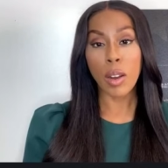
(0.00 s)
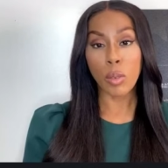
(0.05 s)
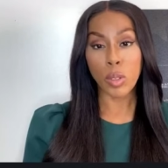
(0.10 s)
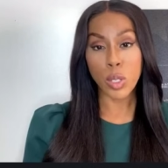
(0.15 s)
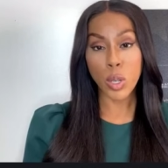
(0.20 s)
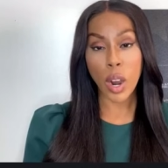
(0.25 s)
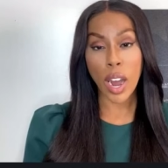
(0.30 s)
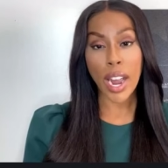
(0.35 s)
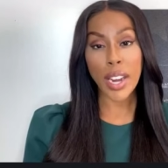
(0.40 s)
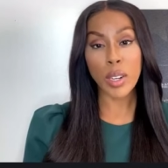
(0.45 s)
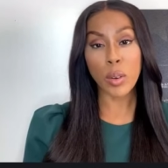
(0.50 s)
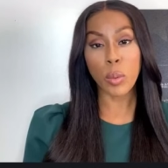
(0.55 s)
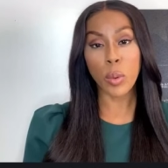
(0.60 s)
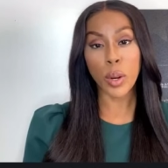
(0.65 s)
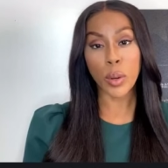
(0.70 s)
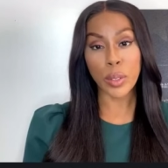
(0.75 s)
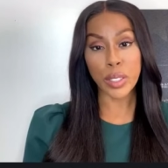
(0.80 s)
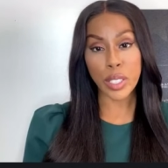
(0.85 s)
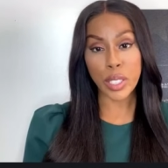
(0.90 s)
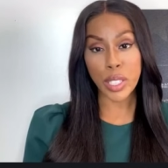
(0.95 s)
and trying to
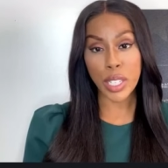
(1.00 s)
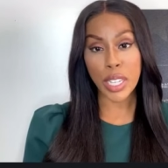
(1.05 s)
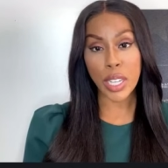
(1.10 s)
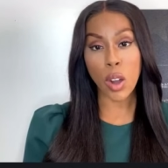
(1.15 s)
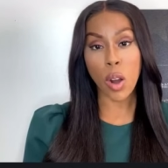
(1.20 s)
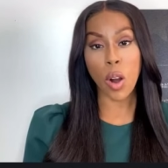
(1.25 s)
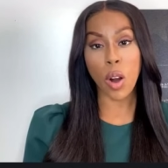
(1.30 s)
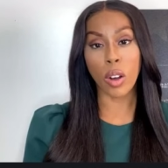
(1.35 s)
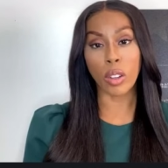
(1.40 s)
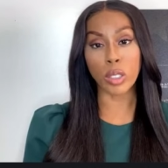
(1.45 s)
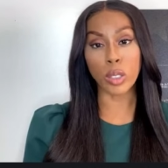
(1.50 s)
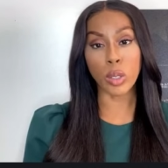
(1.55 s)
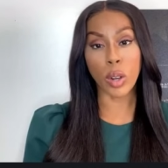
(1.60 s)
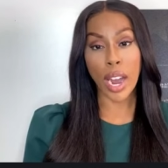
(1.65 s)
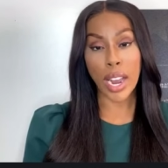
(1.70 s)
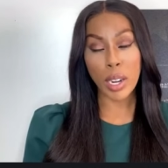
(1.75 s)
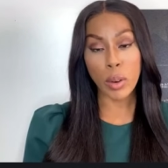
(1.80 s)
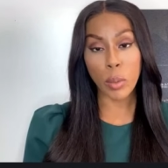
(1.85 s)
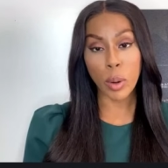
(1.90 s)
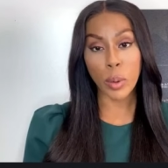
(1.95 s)
work with City Hall,
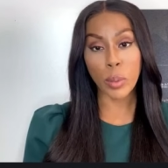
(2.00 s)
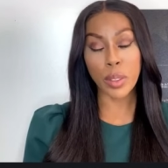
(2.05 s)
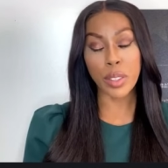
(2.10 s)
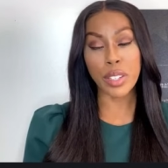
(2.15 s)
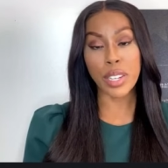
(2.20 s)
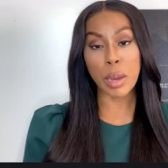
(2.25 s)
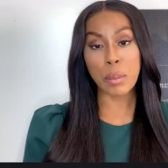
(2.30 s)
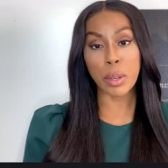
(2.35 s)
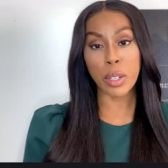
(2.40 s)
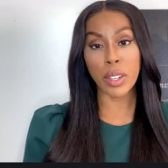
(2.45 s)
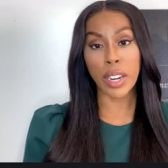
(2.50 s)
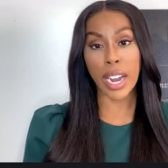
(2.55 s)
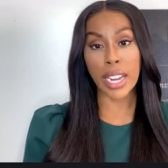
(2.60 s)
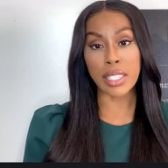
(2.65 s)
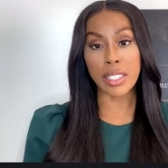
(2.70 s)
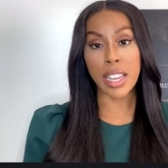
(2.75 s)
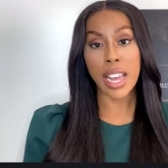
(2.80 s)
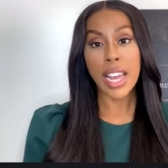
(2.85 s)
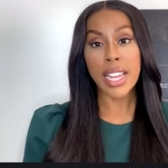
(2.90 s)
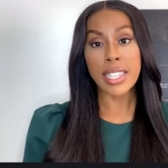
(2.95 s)
trying to work with
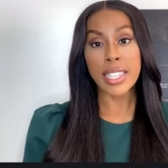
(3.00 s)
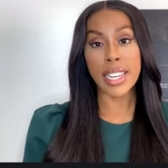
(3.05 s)
Democrats